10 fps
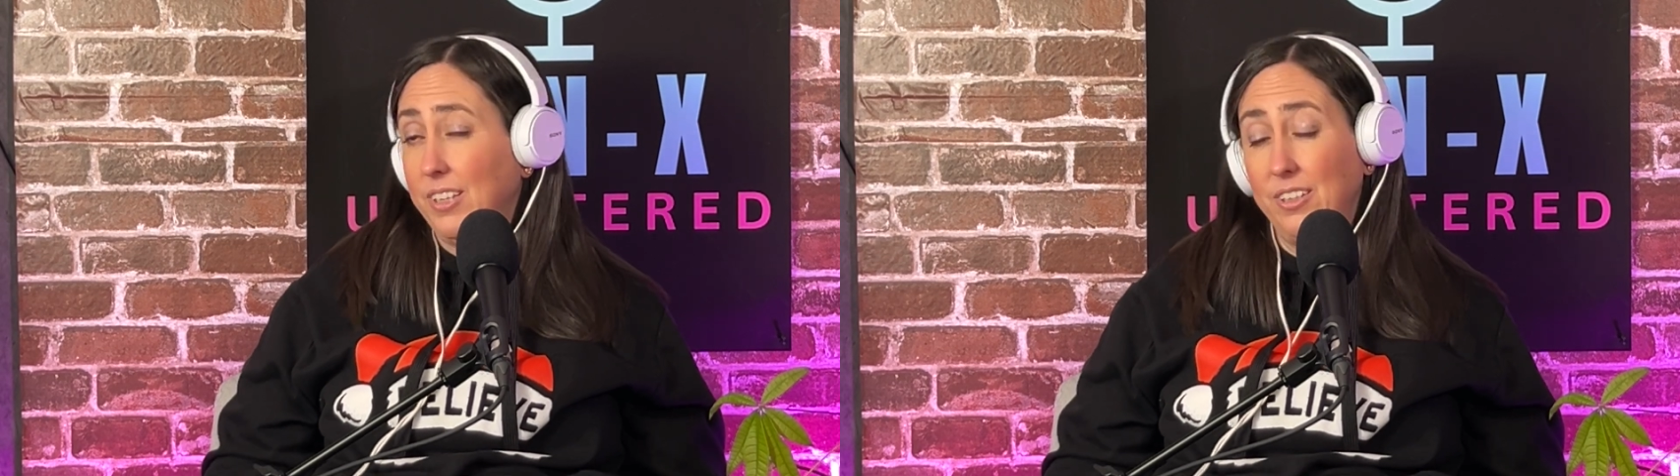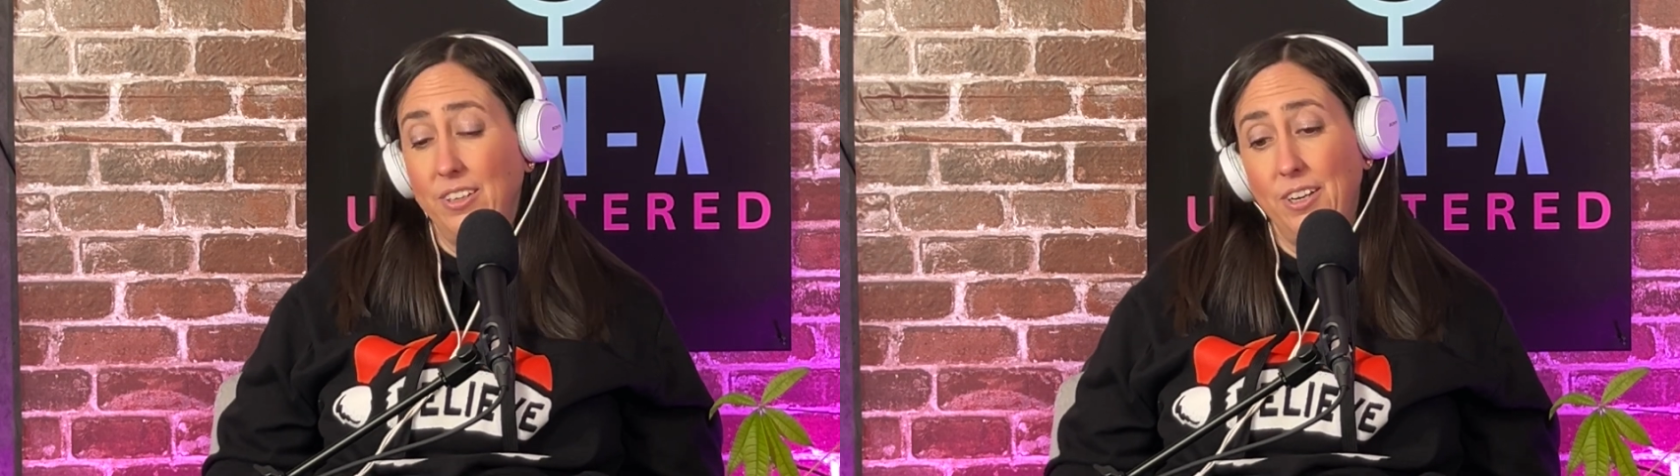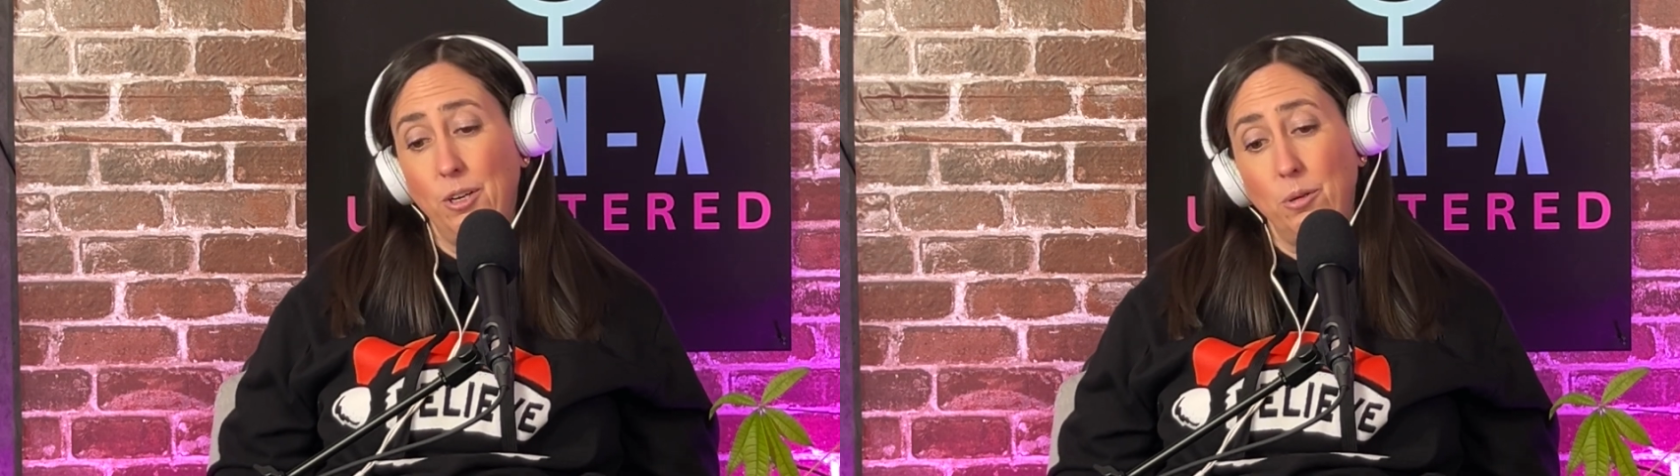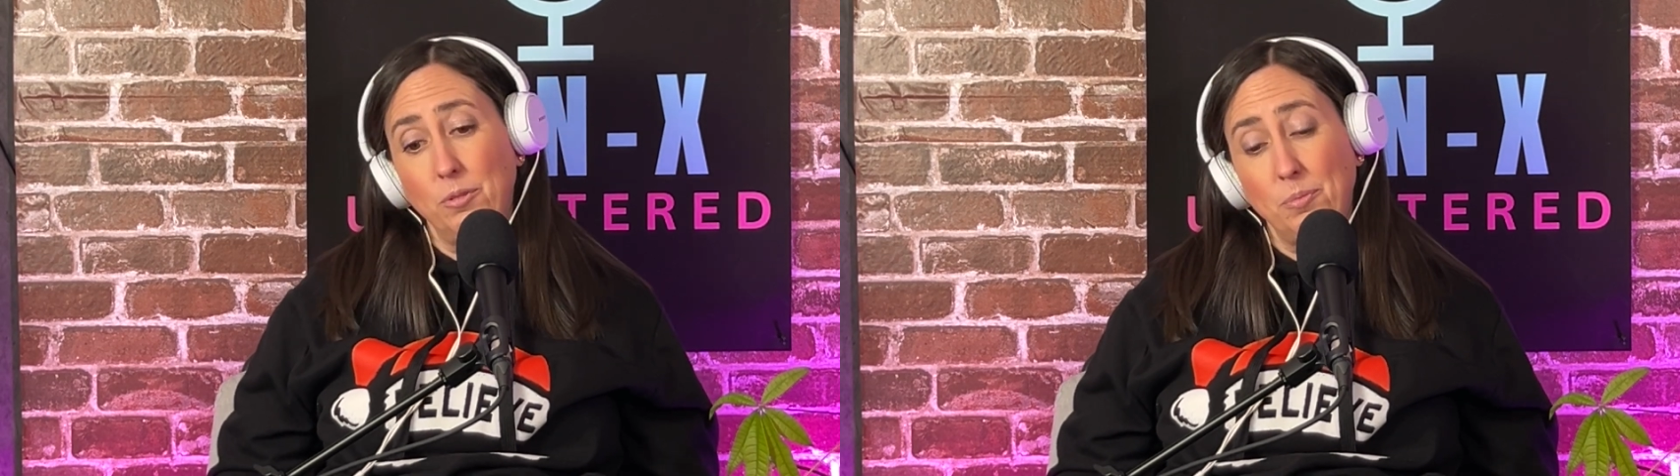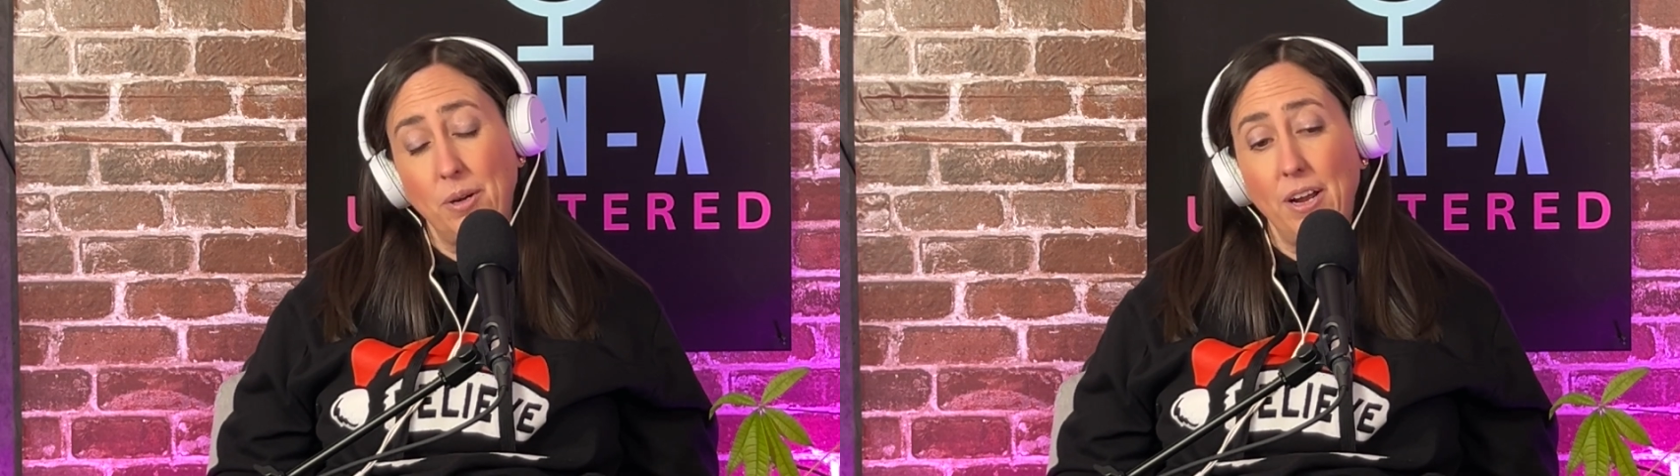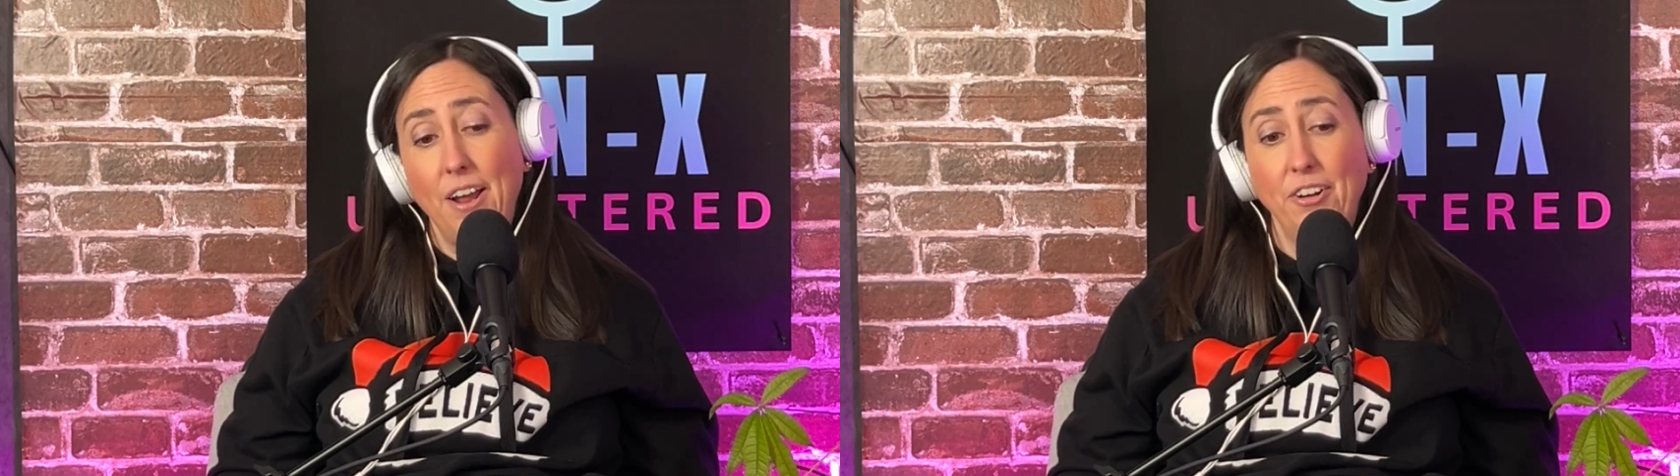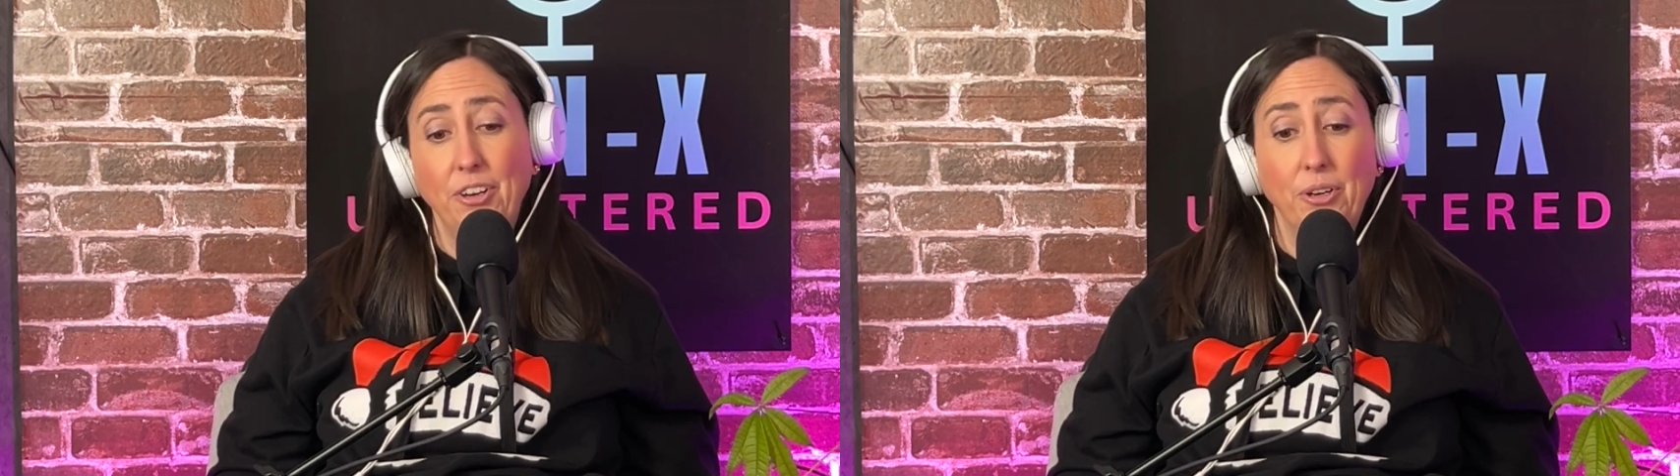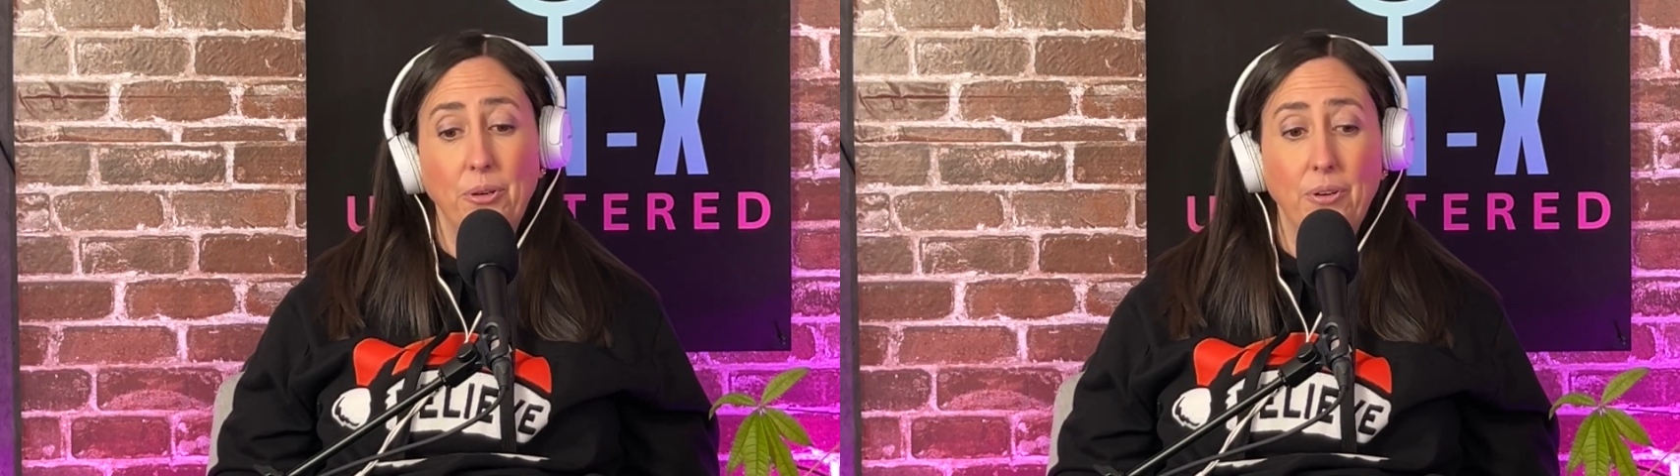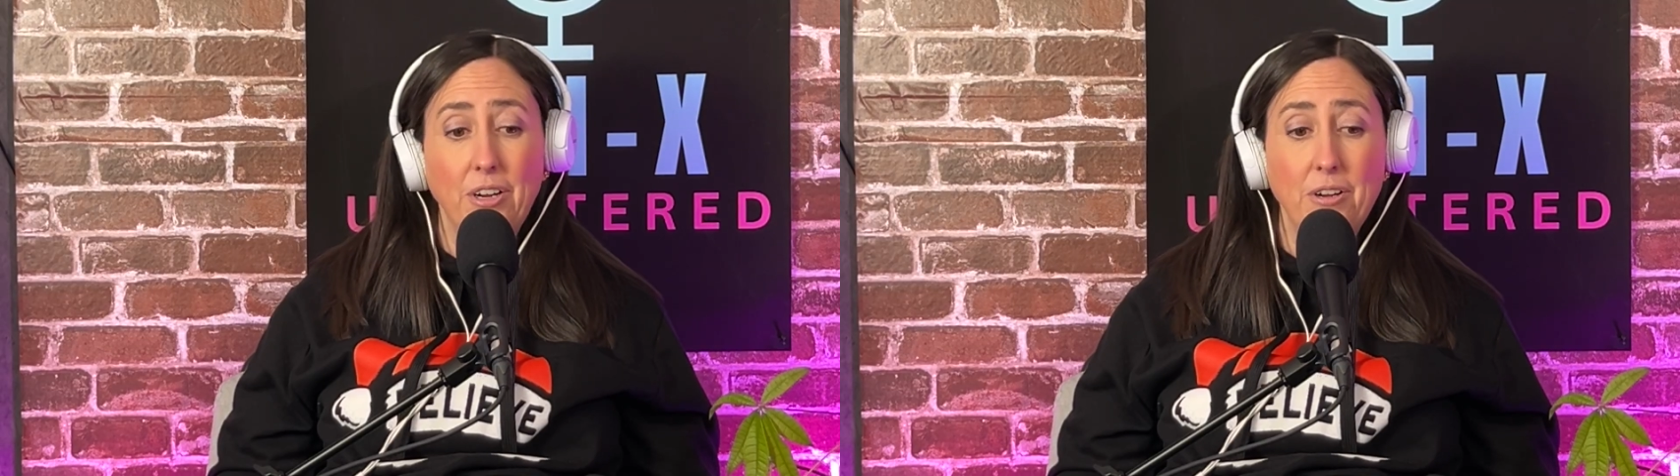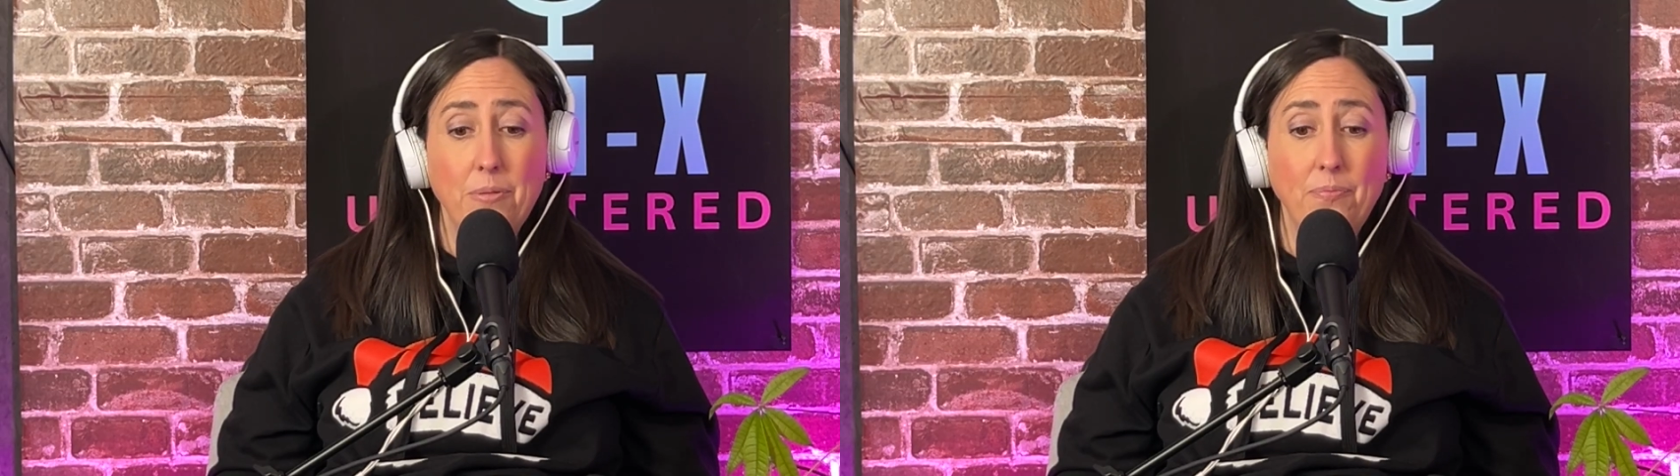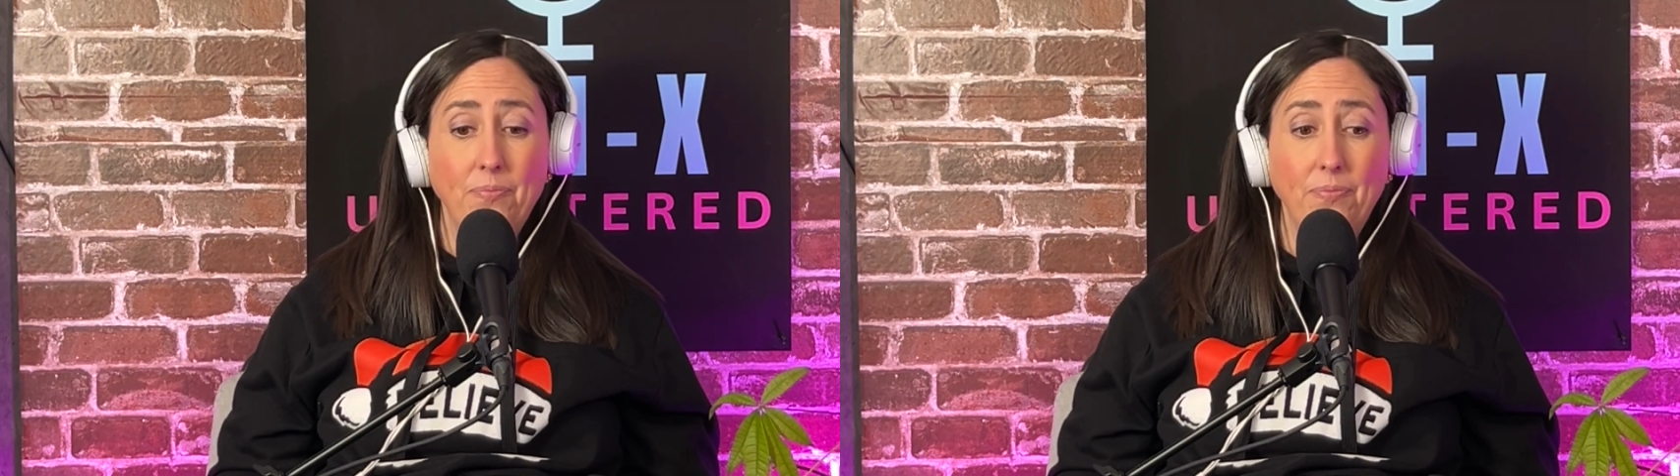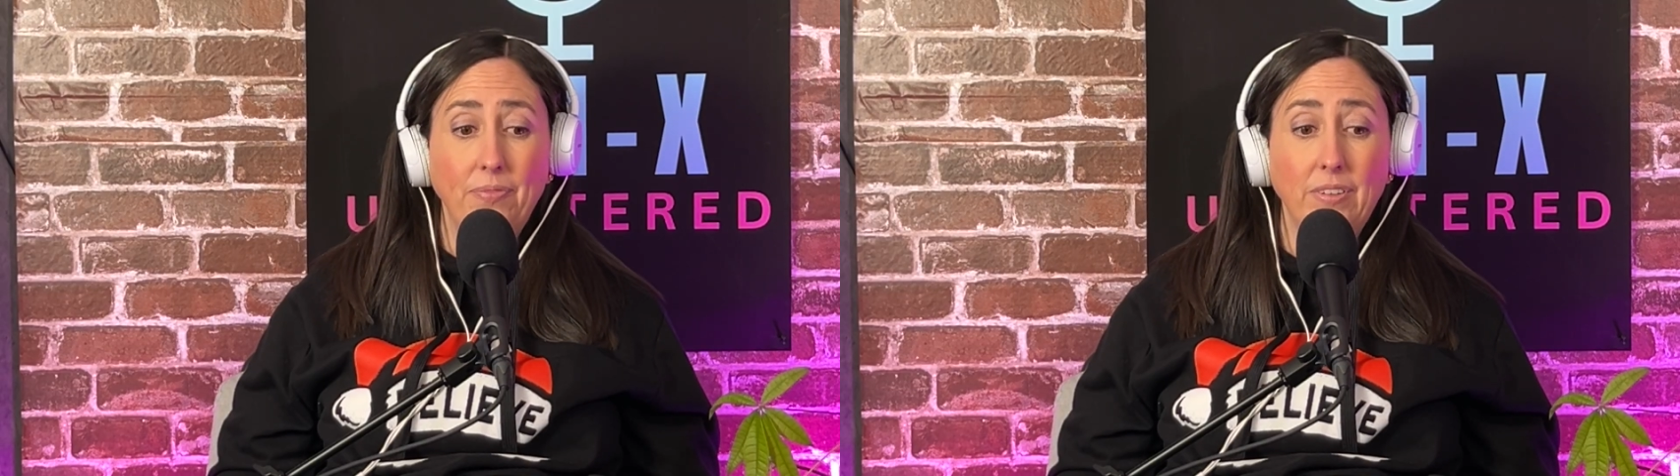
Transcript: It could have helped. But I don't know.